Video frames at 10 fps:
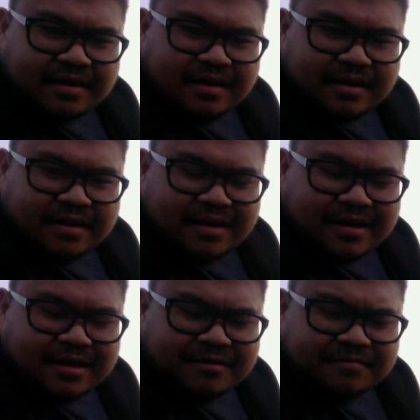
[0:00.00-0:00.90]
and
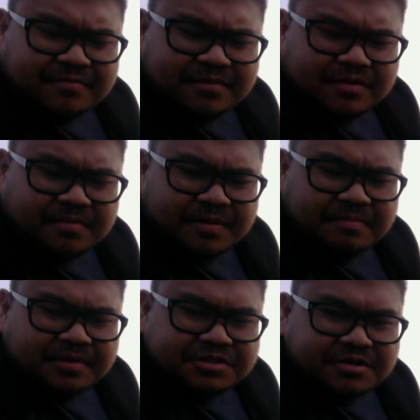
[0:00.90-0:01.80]
I am the
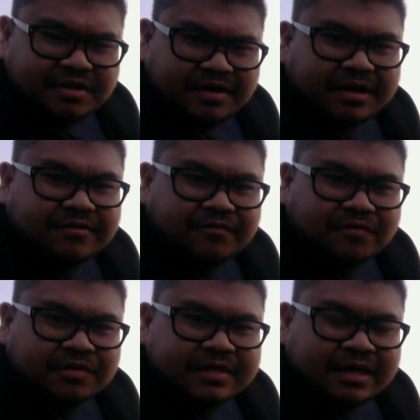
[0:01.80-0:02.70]
urban missionary
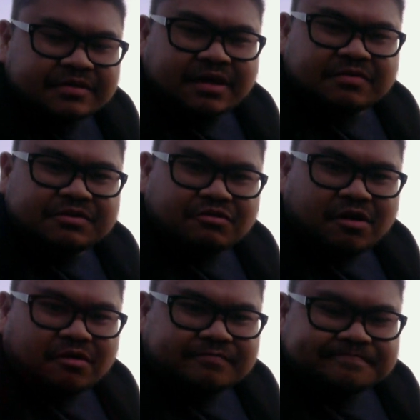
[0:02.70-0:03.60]
for downtown Toronto.